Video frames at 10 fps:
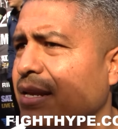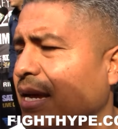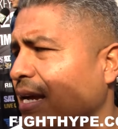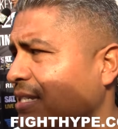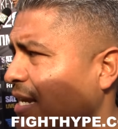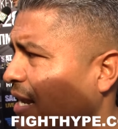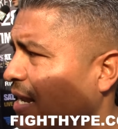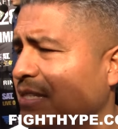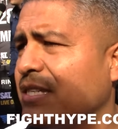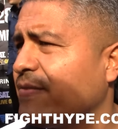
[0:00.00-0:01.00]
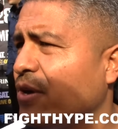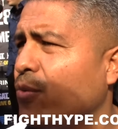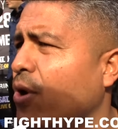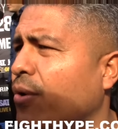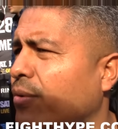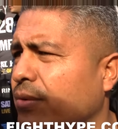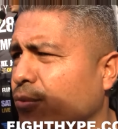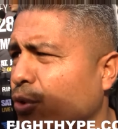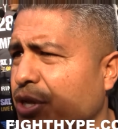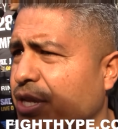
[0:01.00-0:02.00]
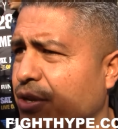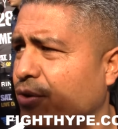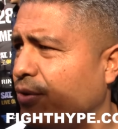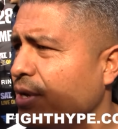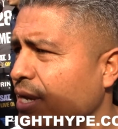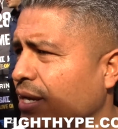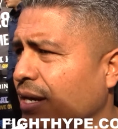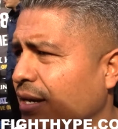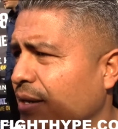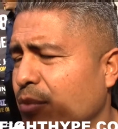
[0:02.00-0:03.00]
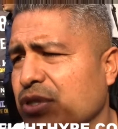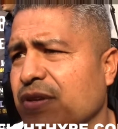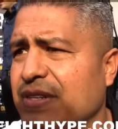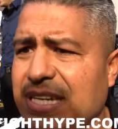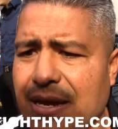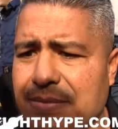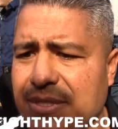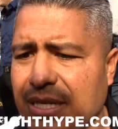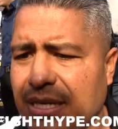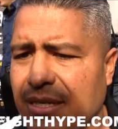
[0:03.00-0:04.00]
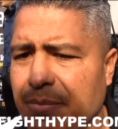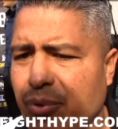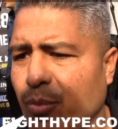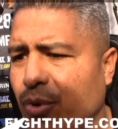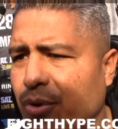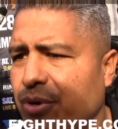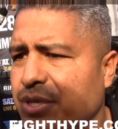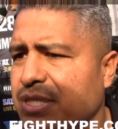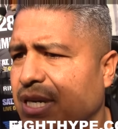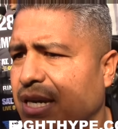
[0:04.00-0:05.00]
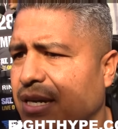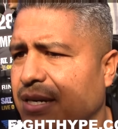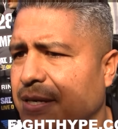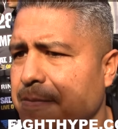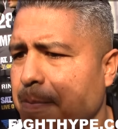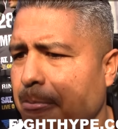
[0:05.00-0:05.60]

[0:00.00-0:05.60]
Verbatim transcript: Like I said, unless it's very well worth it. You know, uh, most of the times promoters uh,